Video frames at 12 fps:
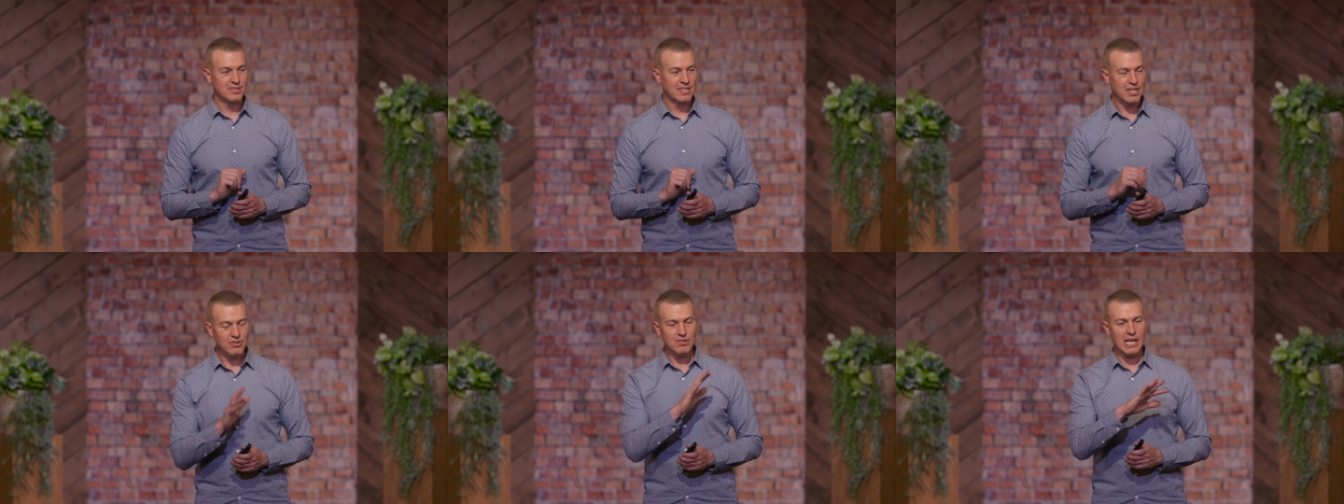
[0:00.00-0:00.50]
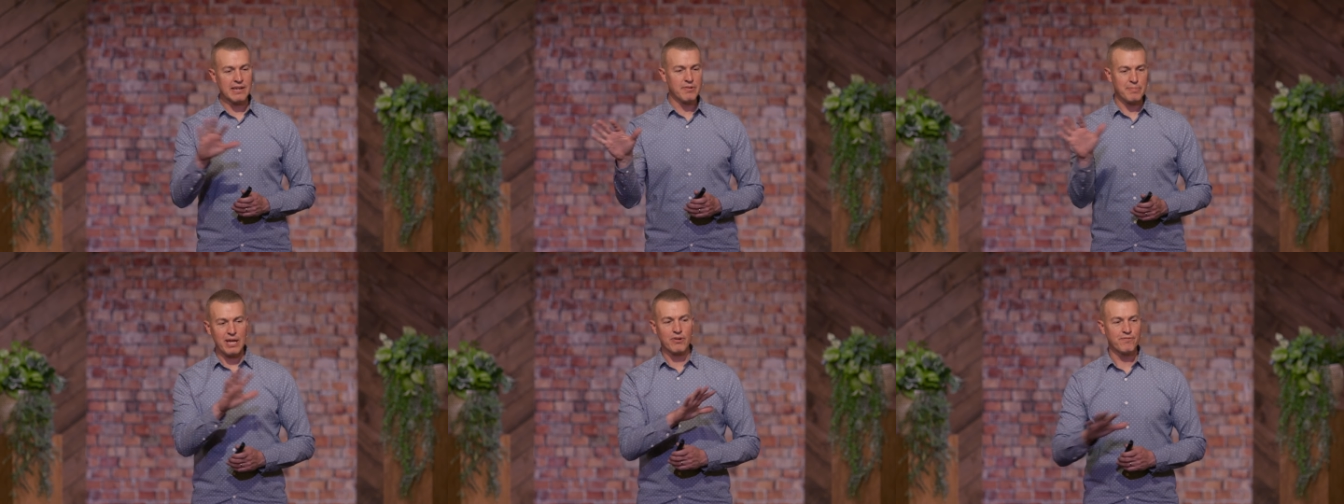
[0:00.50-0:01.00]
Can you think of a
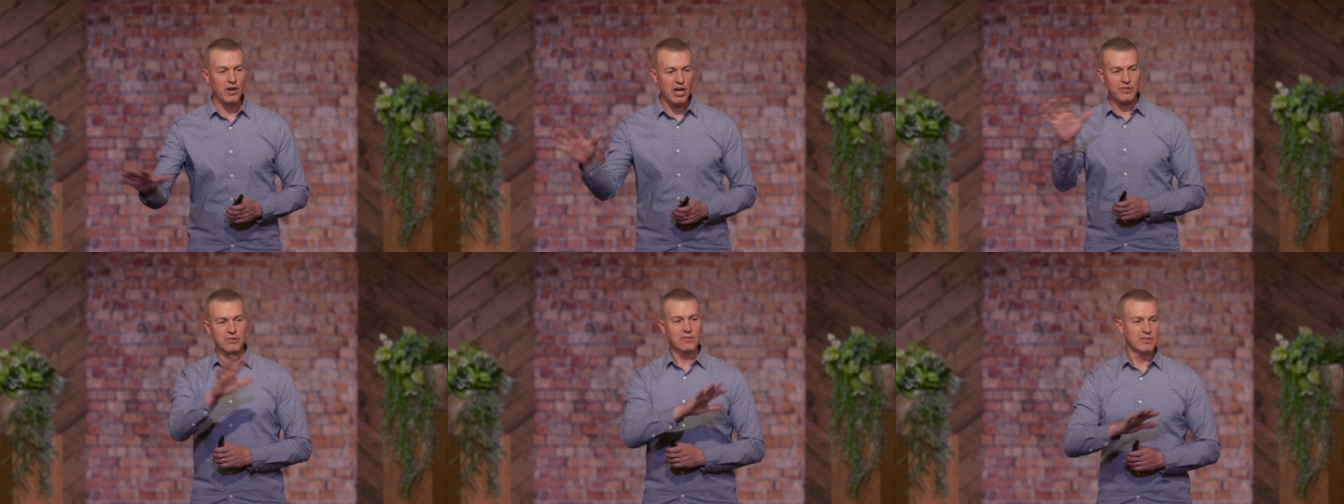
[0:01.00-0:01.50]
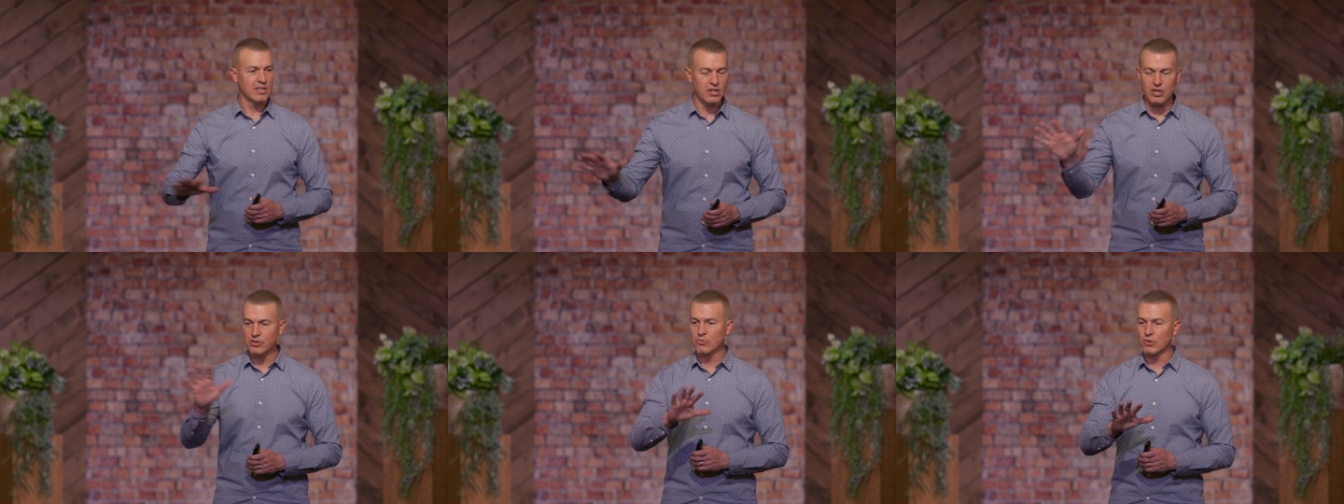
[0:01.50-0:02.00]
better father in
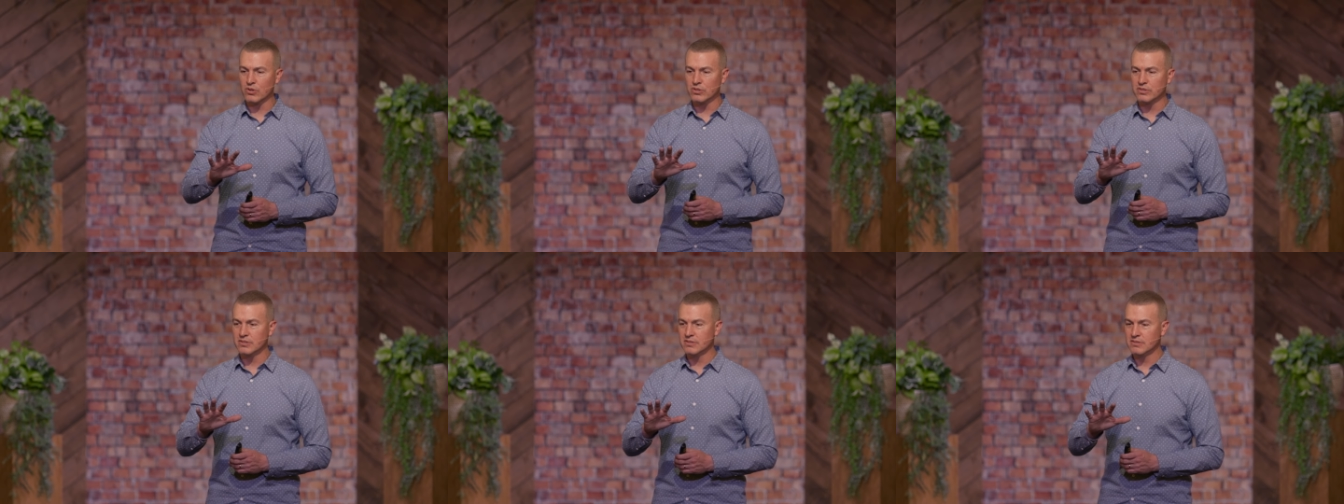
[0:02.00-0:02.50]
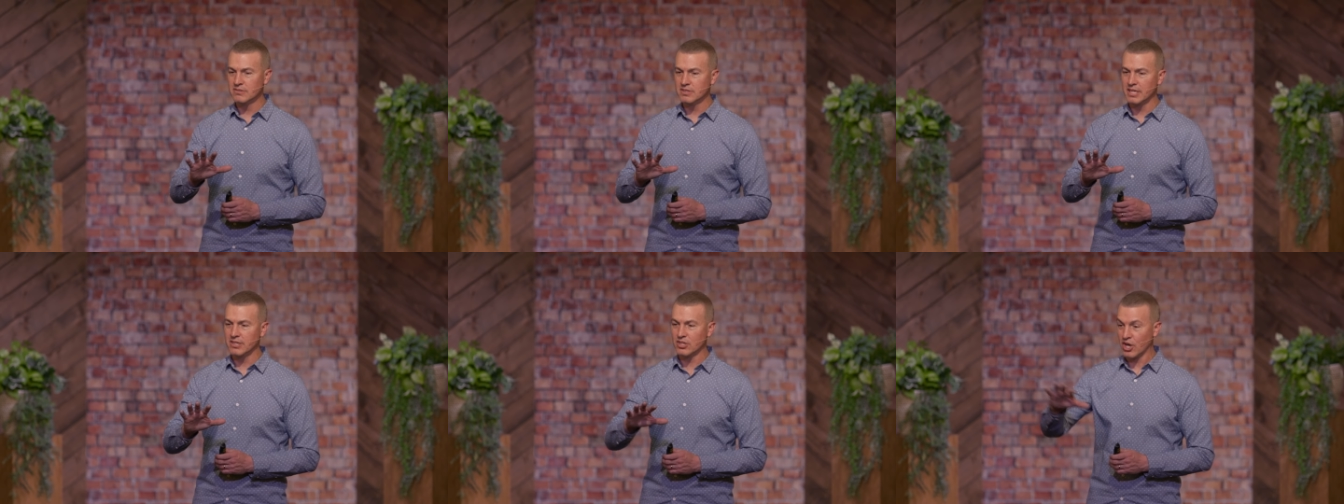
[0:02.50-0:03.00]
all the world
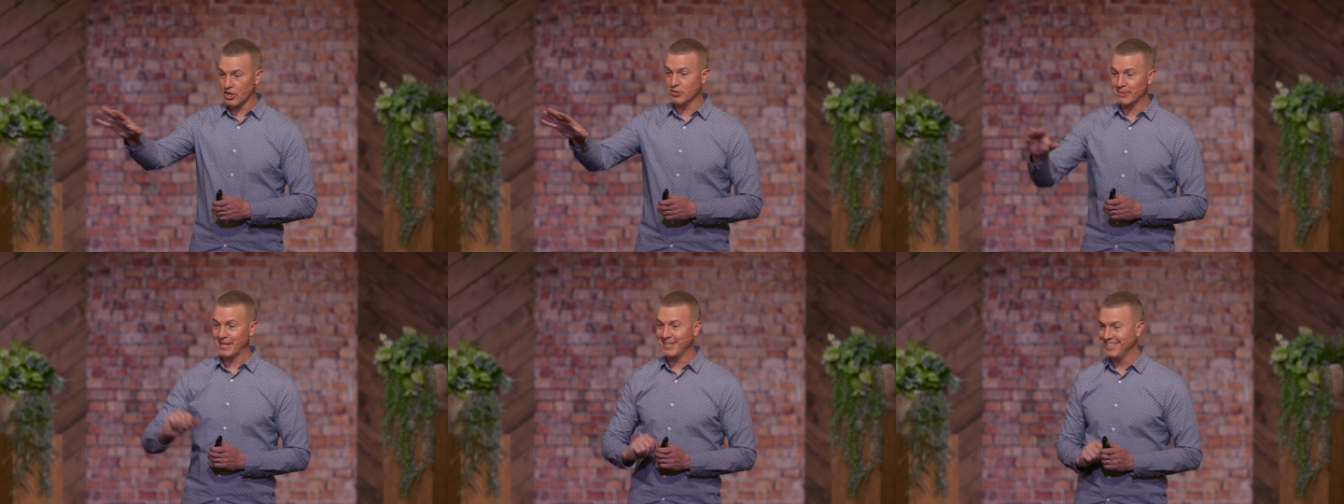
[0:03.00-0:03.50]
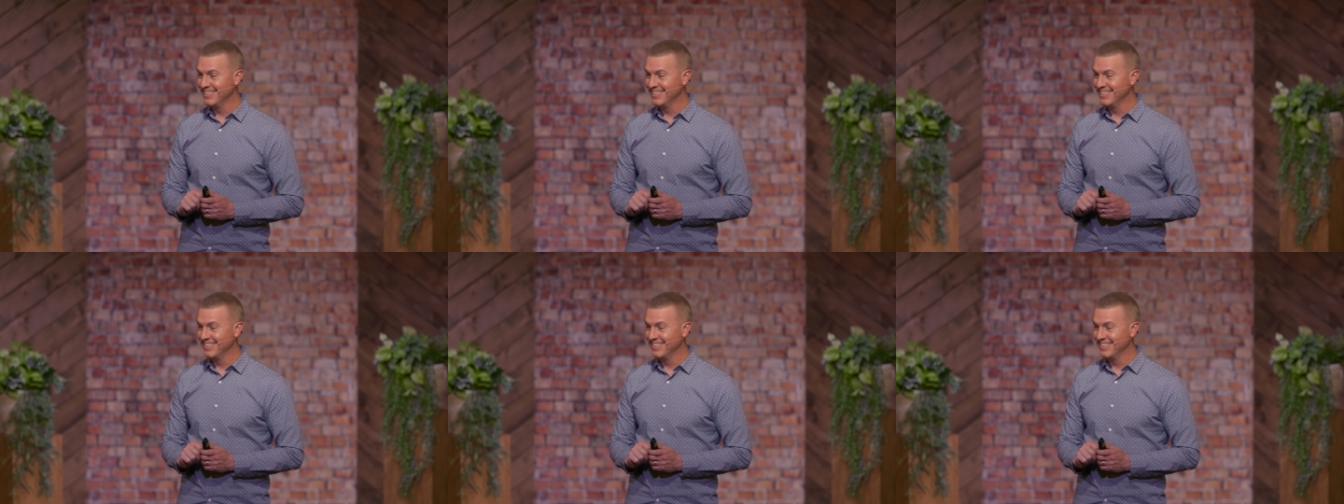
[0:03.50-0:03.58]
than God Almighty?